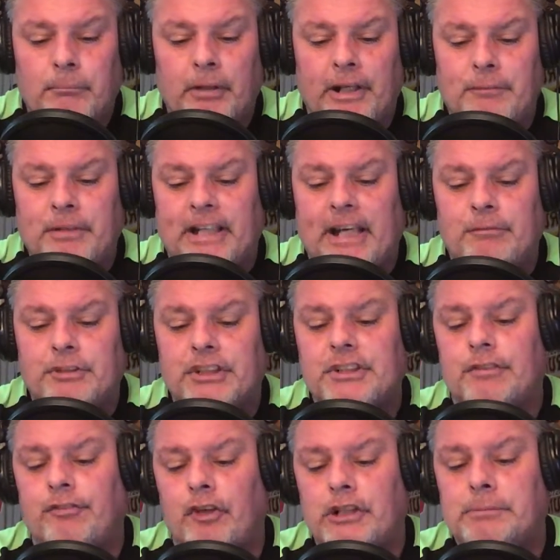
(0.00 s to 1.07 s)
Brady became just
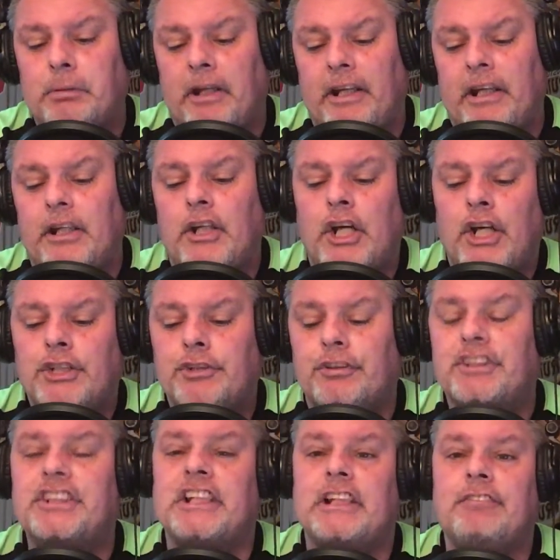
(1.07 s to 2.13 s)
the first player to
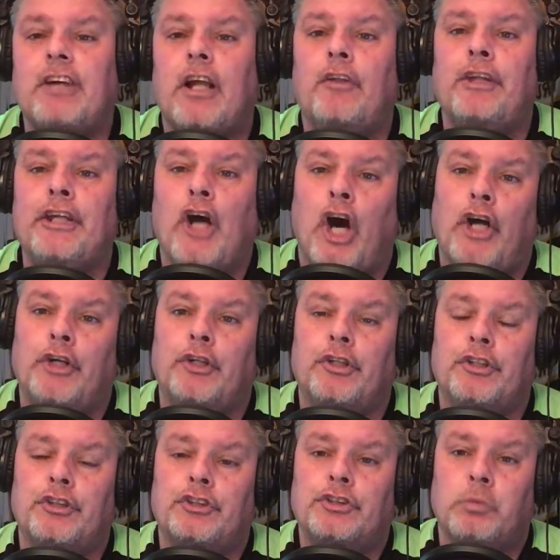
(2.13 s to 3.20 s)
receive the
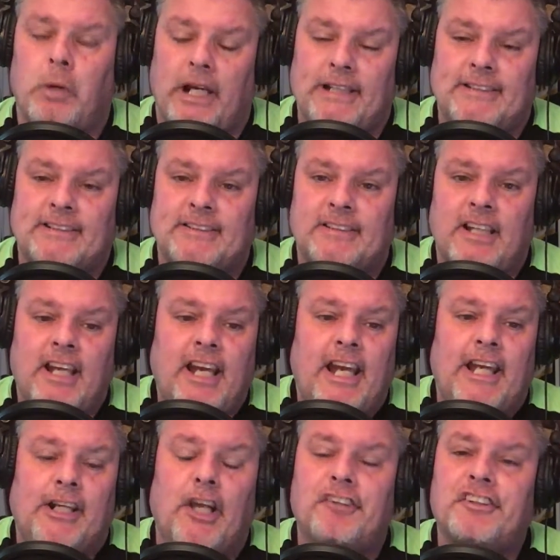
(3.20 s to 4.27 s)
honor twice.
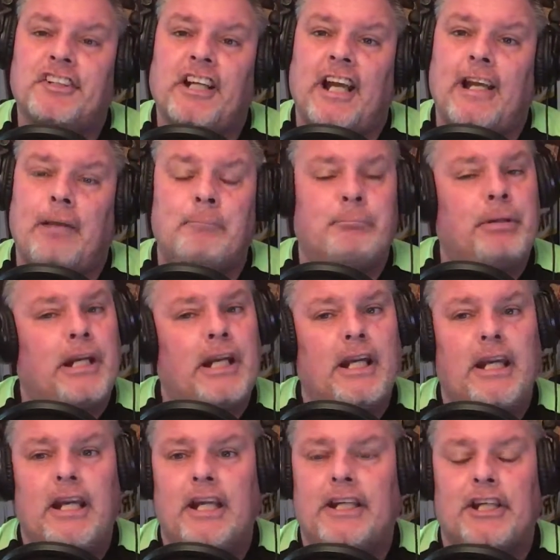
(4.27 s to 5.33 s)
And also tonight, a
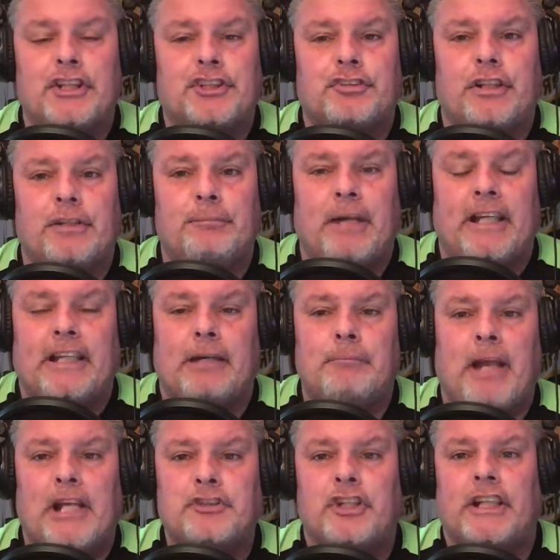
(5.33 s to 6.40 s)
big history-making
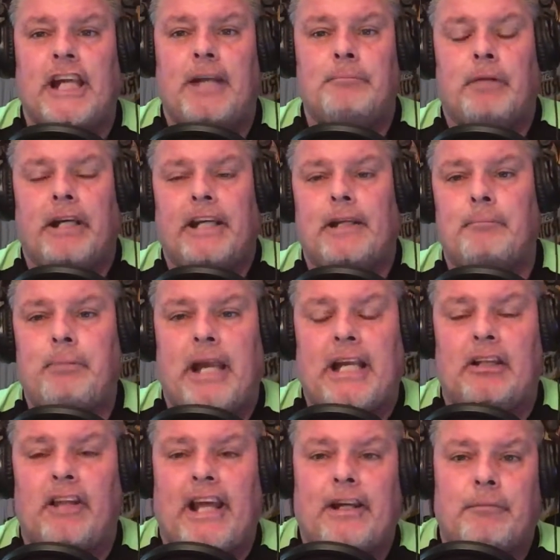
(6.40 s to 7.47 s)
match again. Money in the
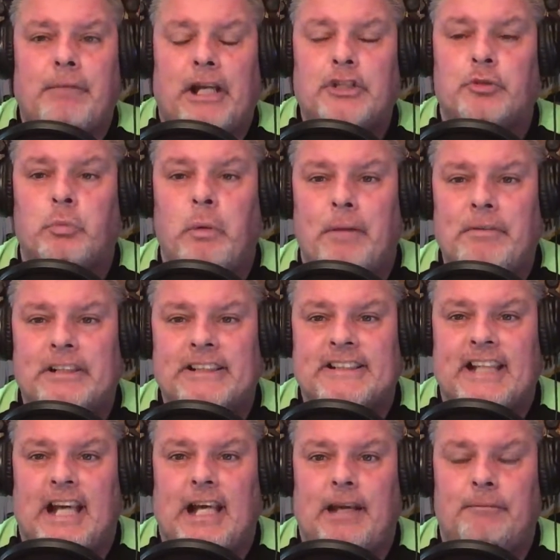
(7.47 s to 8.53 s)
Bank ladder match, women's
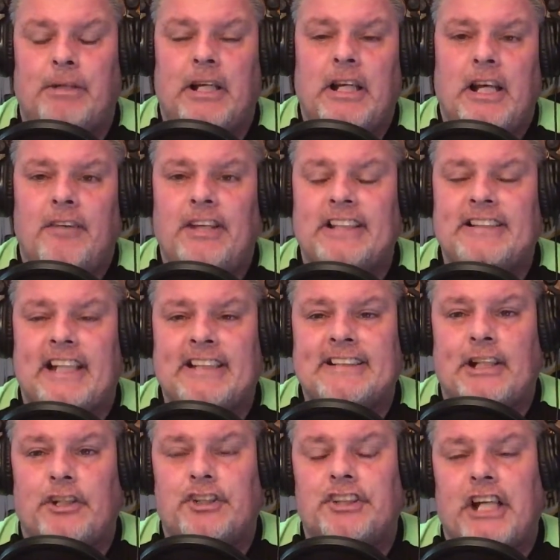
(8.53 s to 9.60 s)
time. They take
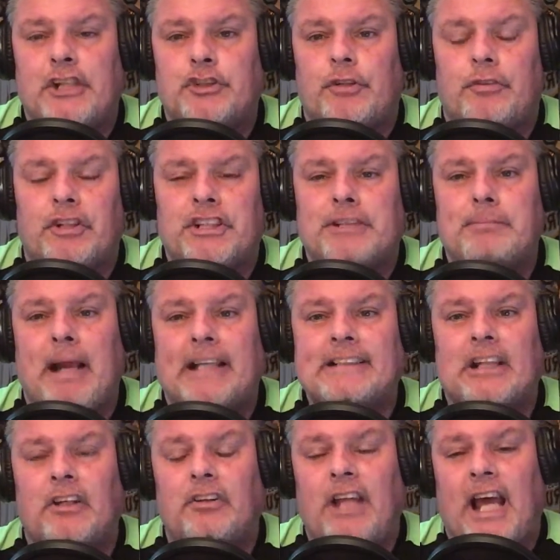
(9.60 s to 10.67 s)
center stage over at
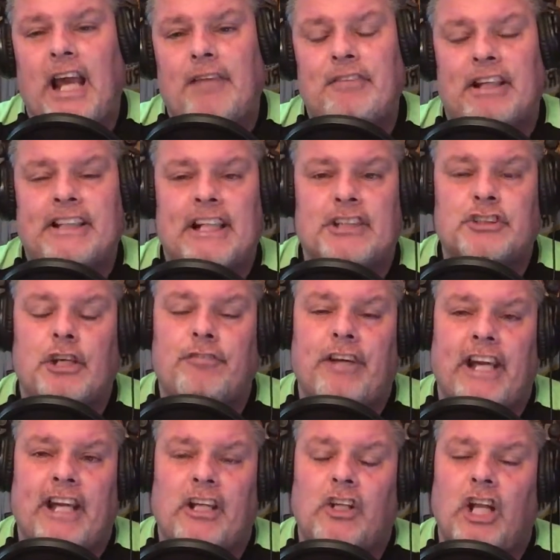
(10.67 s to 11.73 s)
SmackDown Live. That kicks off at
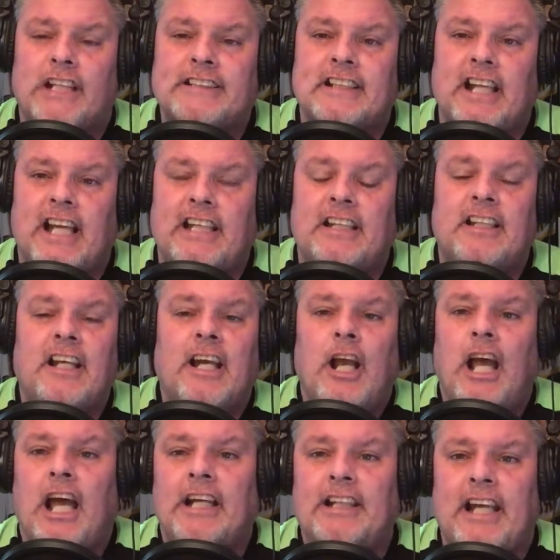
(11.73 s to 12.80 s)
8 o'clock tonight.
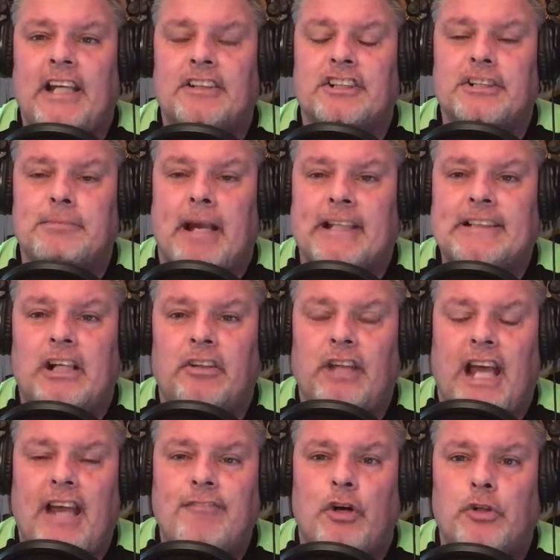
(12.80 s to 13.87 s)
Again, SmackDown
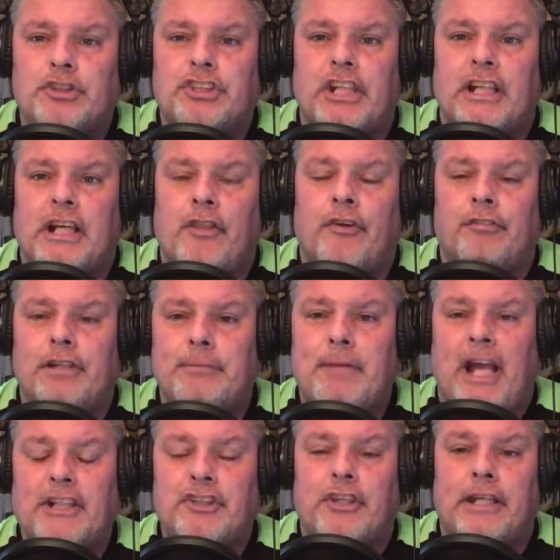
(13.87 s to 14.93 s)
Live hosting the
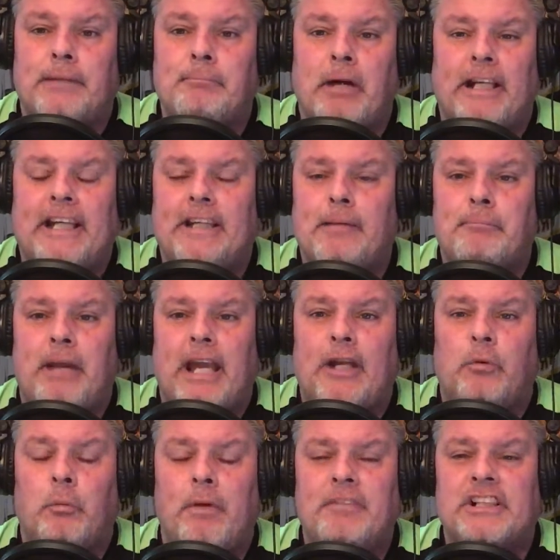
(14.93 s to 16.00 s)
rematch, the Money in the
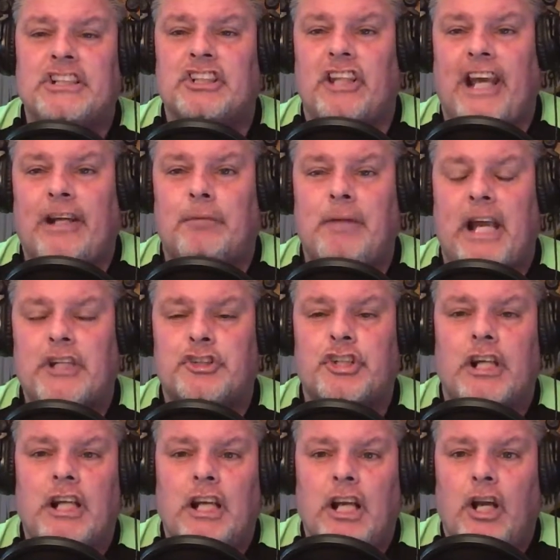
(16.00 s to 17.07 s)
Bank women's ladder
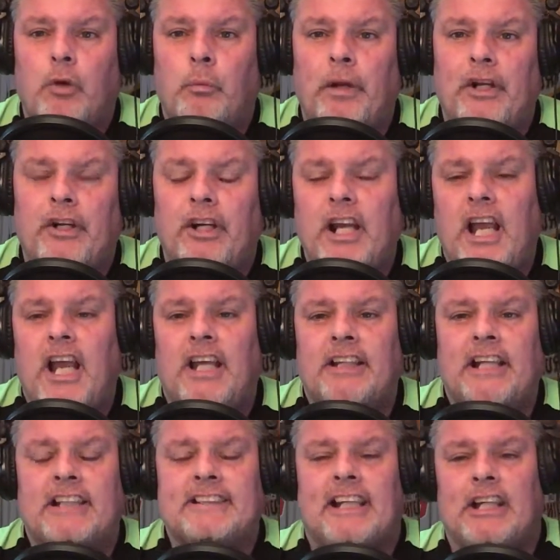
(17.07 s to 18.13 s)
match. Winner
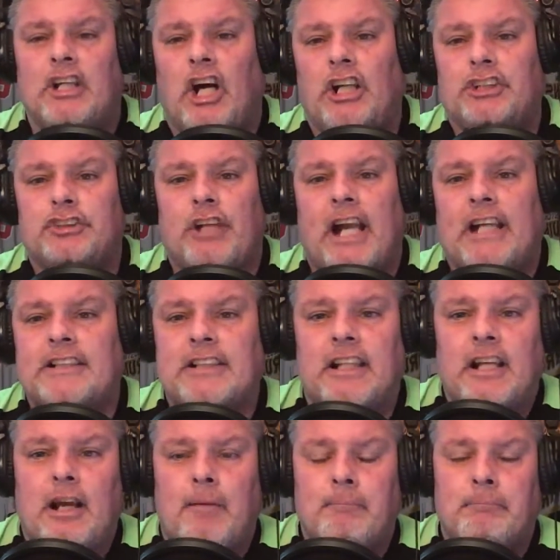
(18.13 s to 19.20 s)
gets a contract,
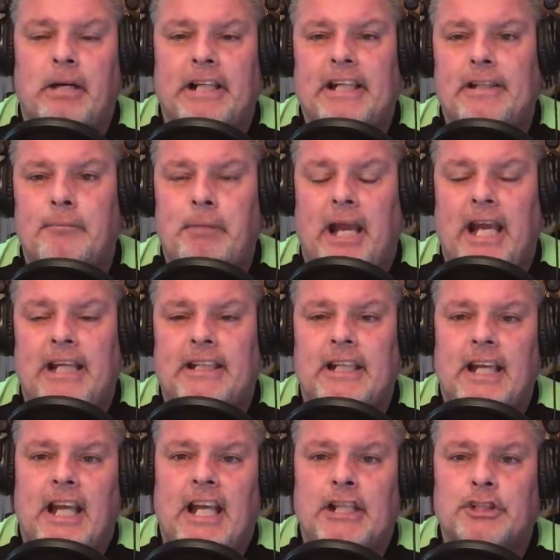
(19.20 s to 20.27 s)
Money in the Bank,
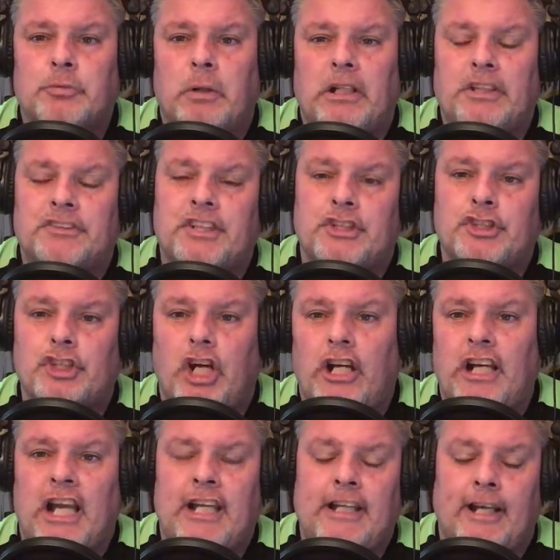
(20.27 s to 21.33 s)
as well as a
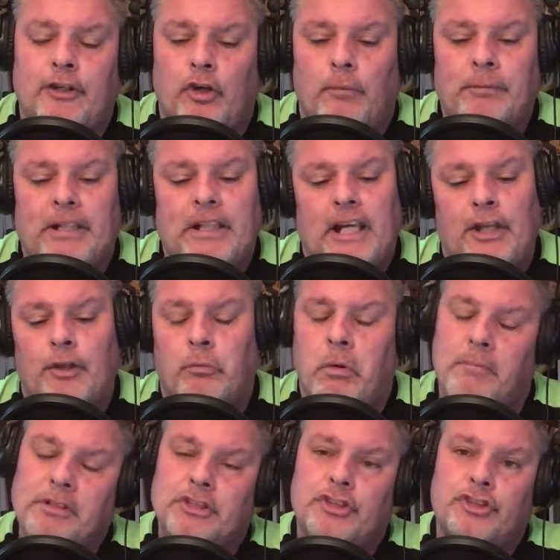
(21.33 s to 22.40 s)
shot at Naomi and the
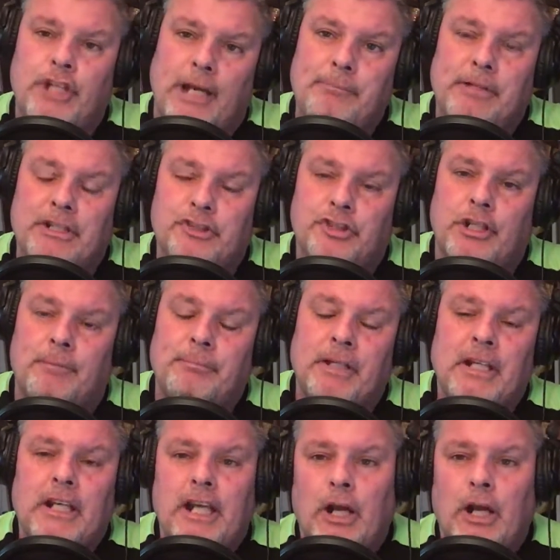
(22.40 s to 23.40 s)
Women's Championship.